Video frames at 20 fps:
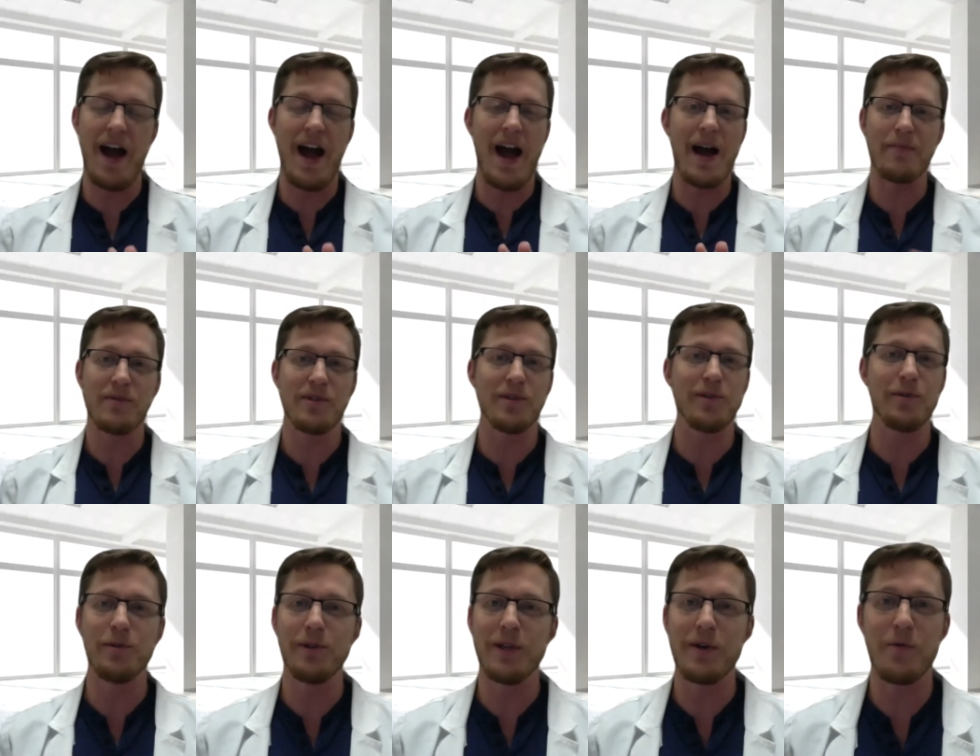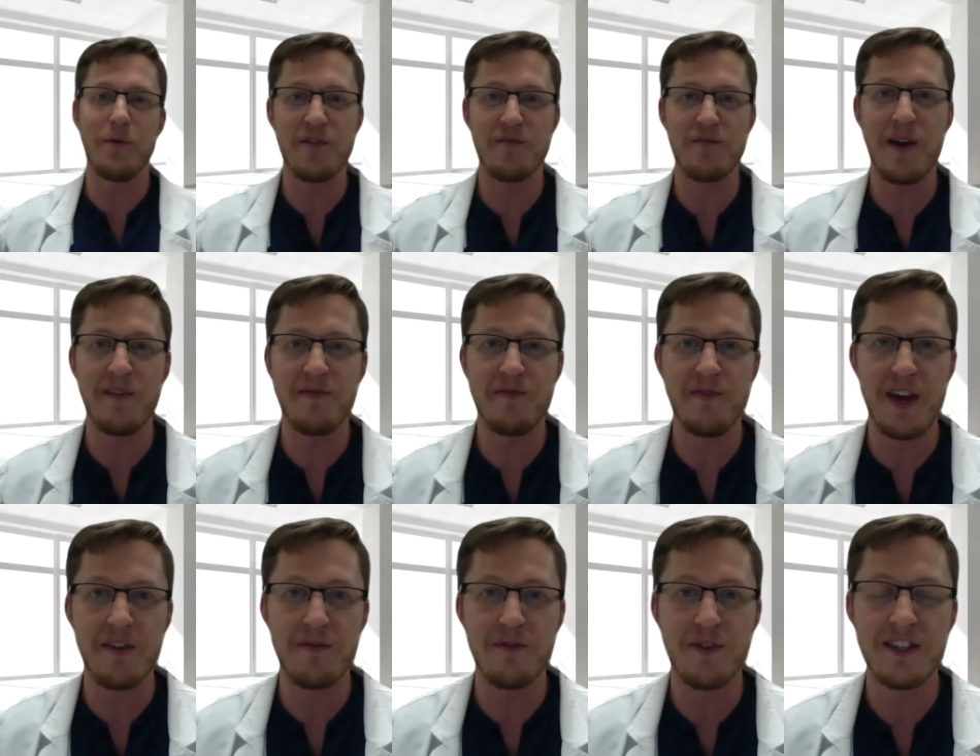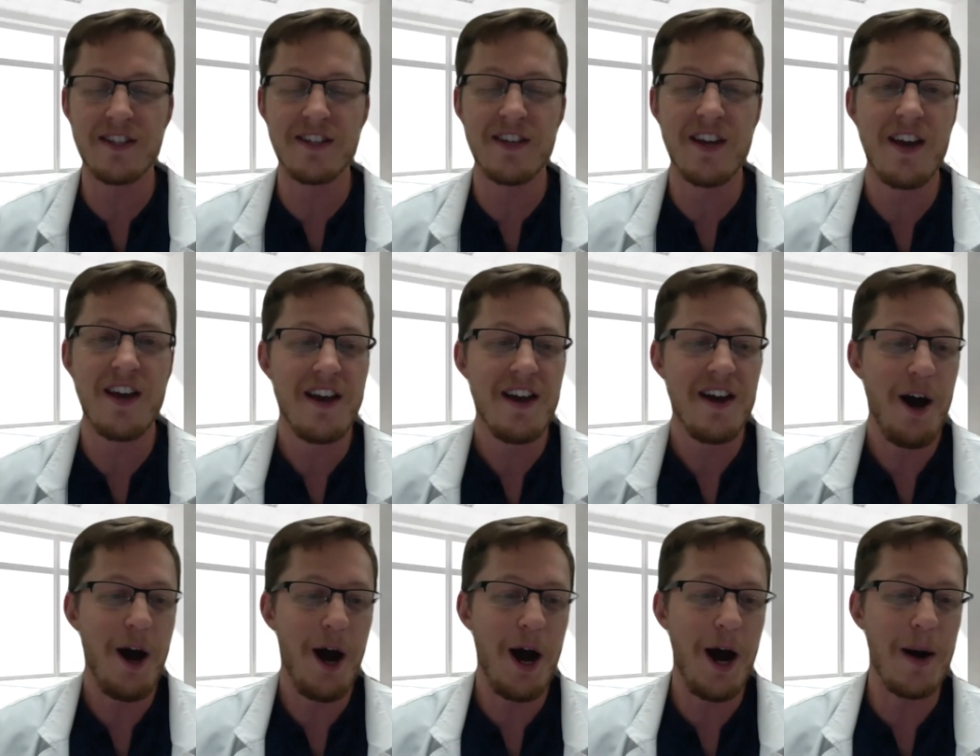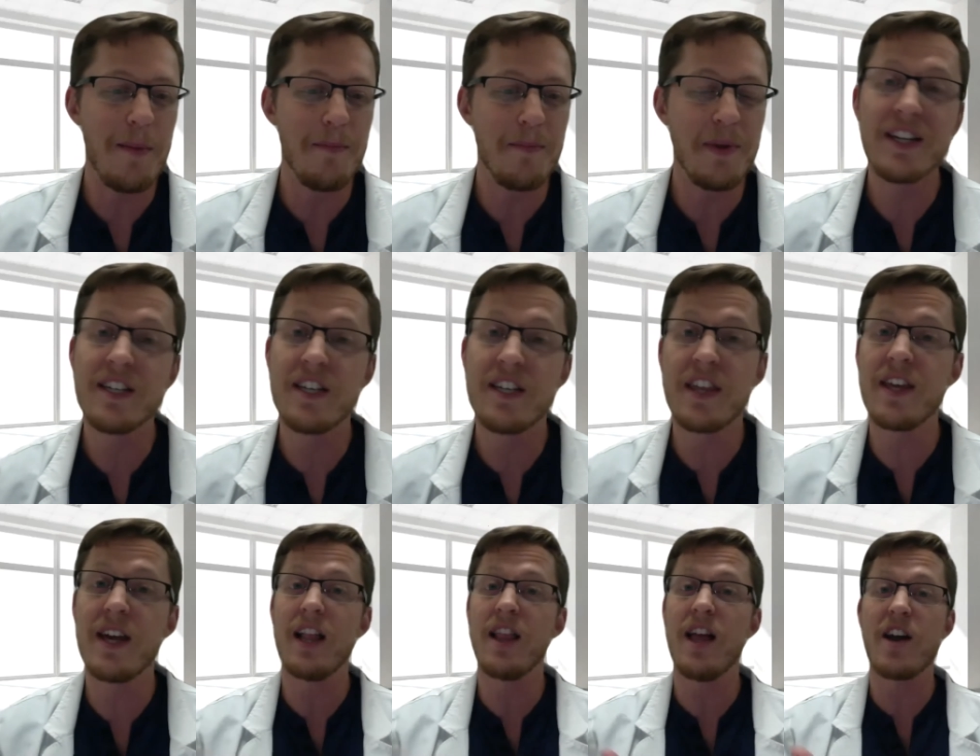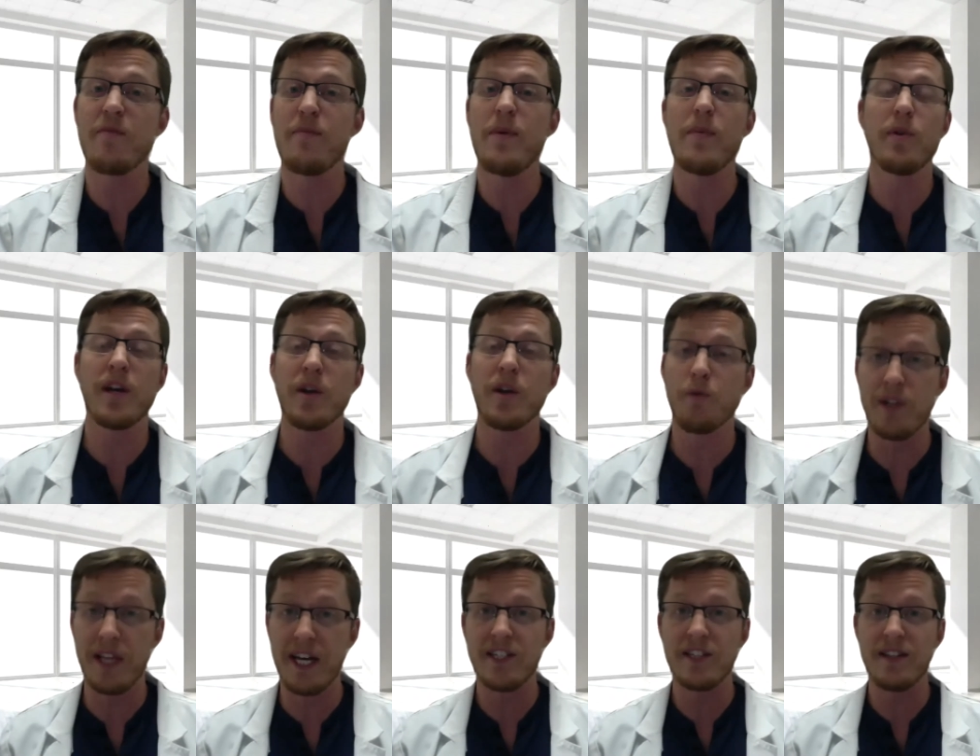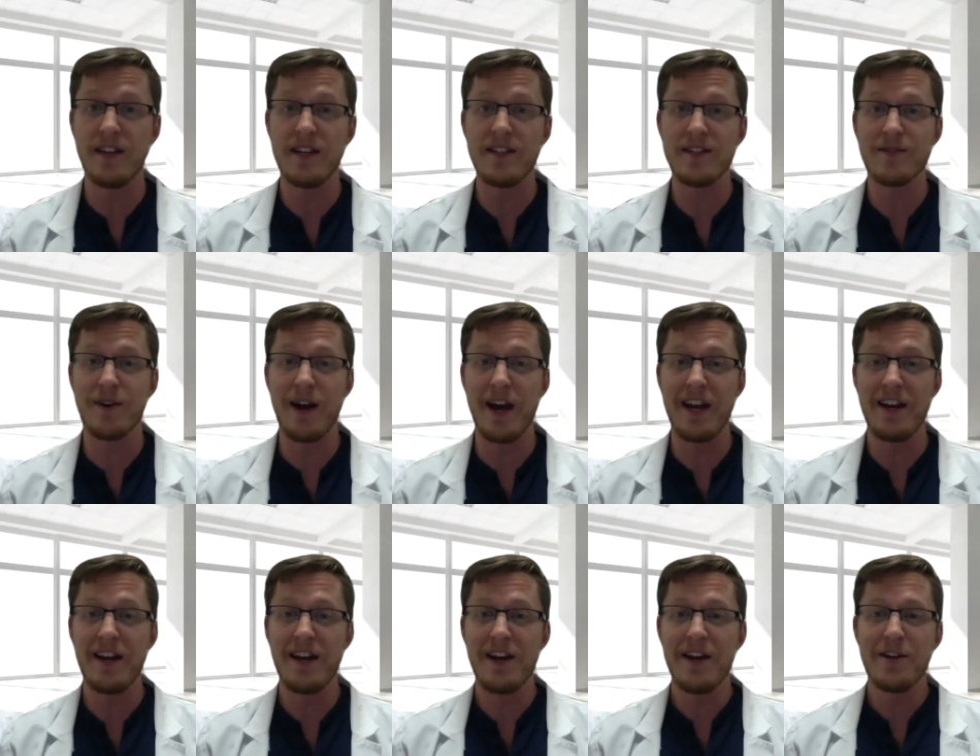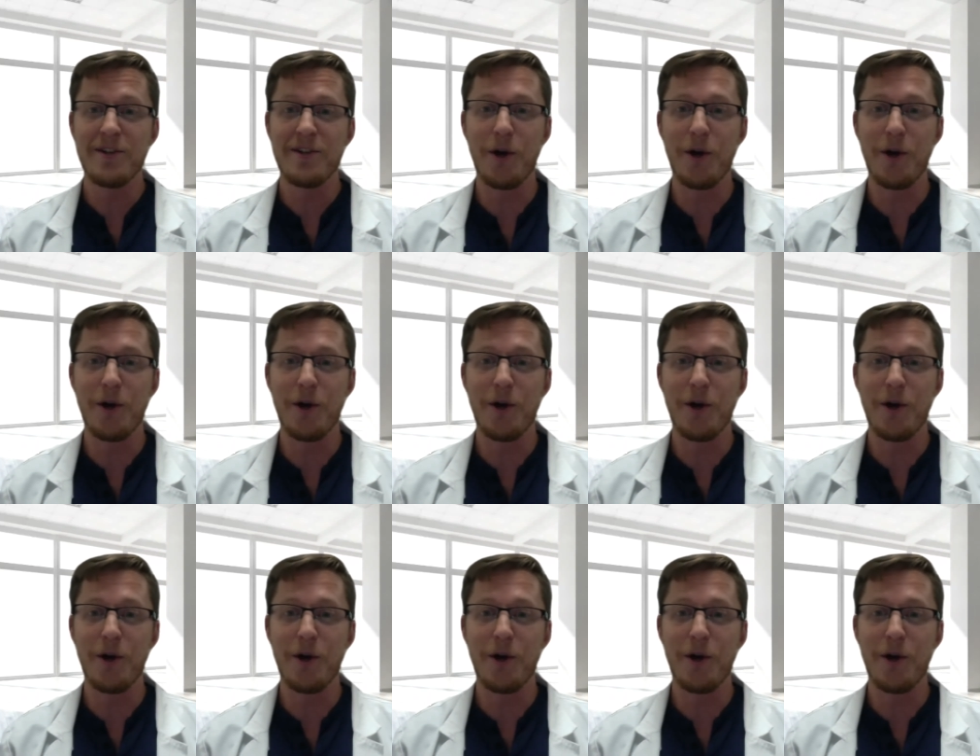absolutely one of my favorites because I think a lot of people can relate to this, right?